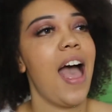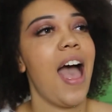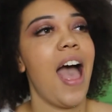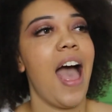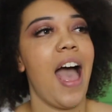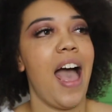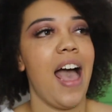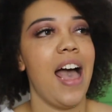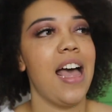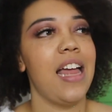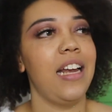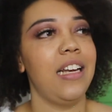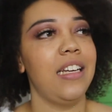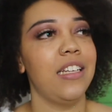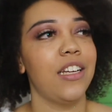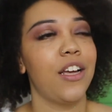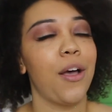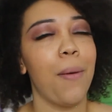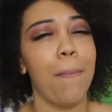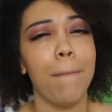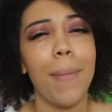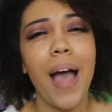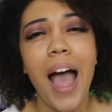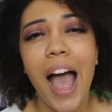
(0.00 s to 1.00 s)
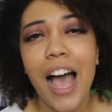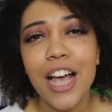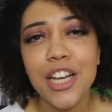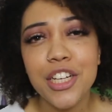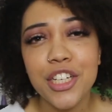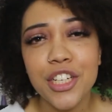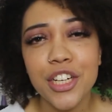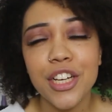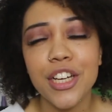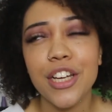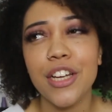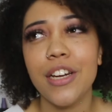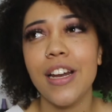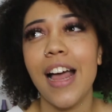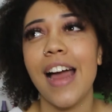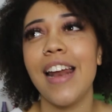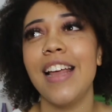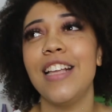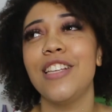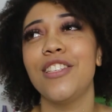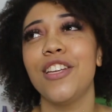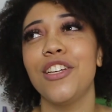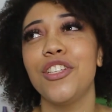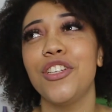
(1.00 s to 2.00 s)
and compassion, and
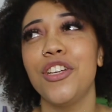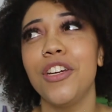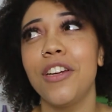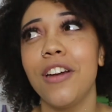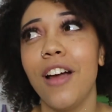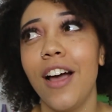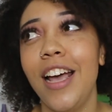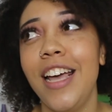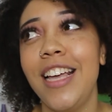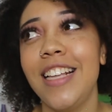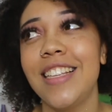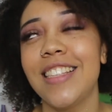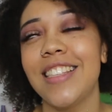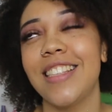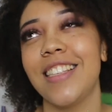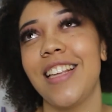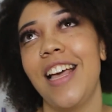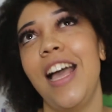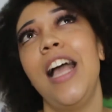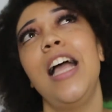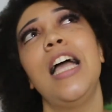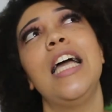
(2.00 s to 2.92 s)
it's such a nice,